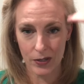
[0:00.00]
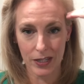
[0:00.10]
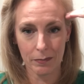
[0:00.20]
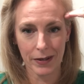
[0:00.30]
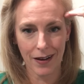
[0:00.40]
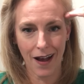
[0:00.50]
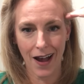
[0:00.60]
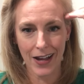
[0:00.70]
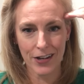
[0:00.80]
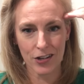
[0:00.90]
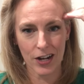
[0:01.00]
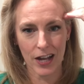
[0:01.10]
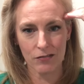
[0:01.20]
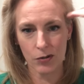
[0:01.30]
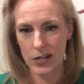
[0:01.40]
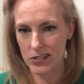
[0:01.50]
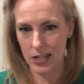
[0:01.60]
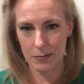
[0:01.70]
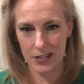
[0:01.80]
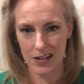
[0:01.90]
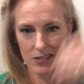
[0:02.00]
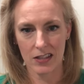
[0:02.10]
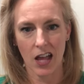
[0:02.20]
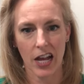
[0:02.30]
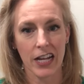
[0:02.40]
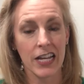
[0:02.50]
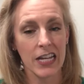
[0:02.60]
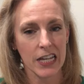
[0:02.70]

Keep it high in your head voice, keep it nice and light.